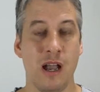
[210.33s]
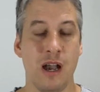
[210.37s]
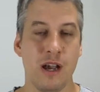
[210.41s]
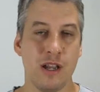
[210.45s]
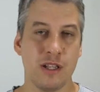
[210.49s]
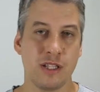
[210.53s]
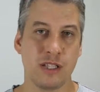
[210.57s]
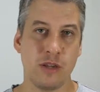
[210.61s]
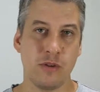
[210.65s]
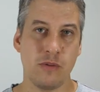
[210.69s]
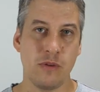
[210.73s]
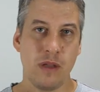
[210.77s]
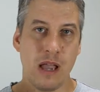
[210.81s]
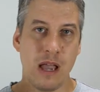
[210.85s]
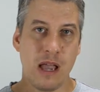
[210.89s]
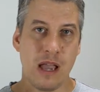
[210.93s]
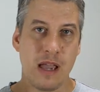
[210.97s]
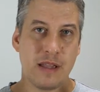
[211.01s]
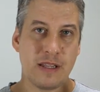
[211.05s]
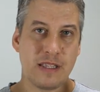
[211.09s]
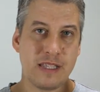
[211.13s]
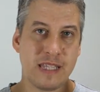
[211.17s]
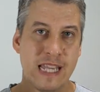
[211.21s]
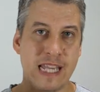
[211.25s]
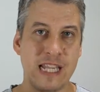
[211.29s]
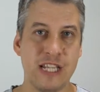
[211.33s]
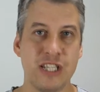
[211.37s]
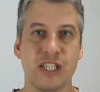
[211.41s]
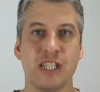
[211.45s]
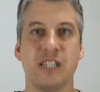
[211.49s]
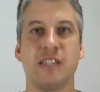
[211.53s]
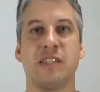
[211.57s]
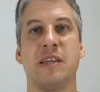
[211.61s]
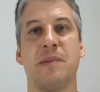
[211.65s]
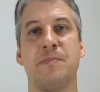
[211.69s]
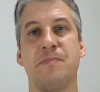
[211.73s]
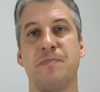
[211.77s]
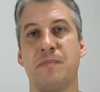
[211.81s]
So teaching
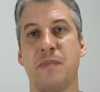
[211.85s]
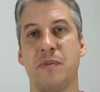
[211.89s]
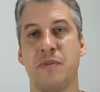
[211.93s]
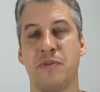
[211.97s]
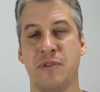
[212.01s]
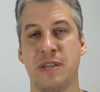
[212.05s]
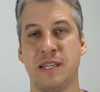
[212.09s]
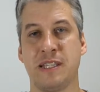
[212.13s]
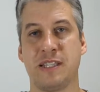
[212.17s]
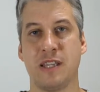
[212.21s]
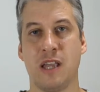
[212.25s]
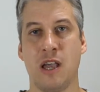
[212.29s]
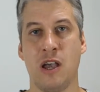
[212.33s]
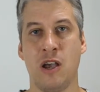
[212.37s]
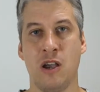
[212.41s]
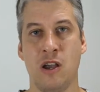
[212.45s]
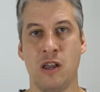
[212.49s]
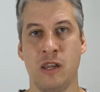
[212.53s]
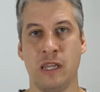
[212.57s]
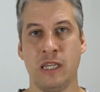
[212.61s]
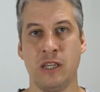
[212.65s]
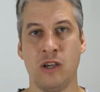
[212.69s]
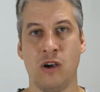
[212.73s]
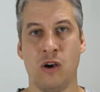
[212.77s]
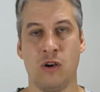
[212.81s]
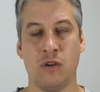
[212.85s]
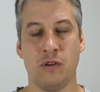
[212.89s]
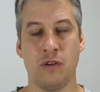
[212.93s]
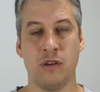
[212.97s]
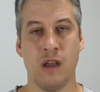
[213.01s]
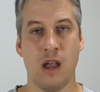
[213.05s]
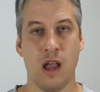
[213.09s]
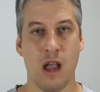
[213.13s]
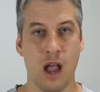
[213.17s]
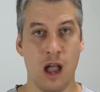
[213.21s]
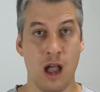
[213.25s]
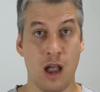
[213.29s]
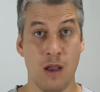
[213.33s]
them this early on
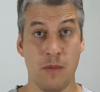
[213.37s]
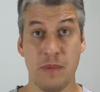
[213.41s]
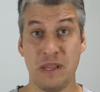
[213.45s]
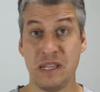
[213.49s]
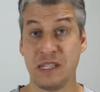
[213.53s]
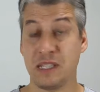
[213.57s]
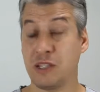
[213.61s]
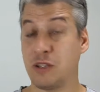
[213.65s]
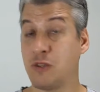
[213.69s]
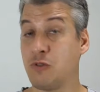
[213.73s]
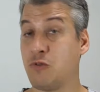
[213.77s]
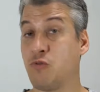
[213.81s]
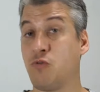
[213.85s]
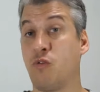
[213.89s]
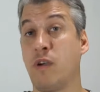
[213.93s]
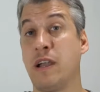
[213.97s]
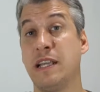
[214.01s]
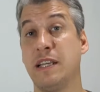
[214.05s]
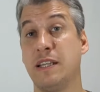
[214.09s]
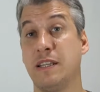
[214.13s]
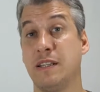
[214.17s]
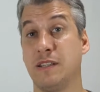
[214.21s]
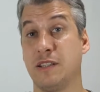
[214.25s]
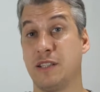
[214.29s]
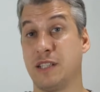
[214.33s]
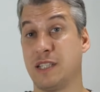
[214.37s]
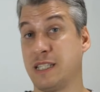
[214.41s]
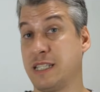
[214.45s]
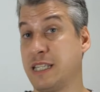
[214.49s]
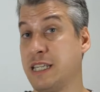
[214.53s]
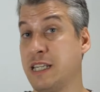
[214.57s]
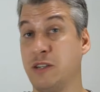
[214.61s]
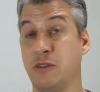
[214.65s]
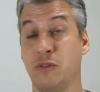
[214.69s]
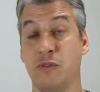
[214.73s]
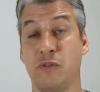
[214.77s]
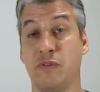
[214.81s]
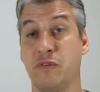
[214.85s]
is a great
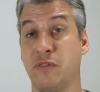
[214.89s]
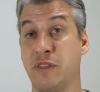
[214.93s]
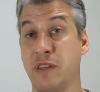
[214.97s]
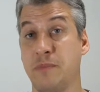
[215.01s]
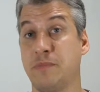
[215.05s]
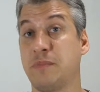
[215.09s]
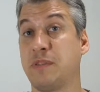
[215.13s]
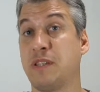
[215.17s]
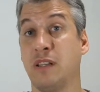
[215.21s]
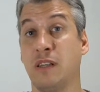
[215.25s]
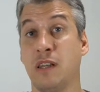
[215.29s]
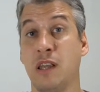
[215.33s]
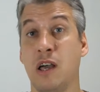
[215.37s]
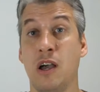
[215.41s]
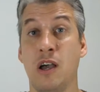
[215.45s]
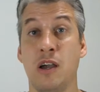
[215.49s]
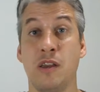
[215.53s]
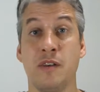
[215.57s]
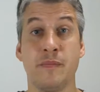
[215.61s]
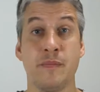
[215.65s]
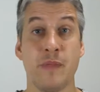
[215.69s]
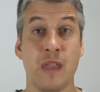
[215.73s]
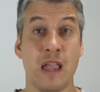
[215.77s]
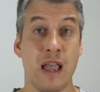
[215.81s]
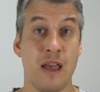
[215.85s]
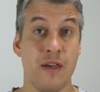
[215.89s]
skill for them to learn.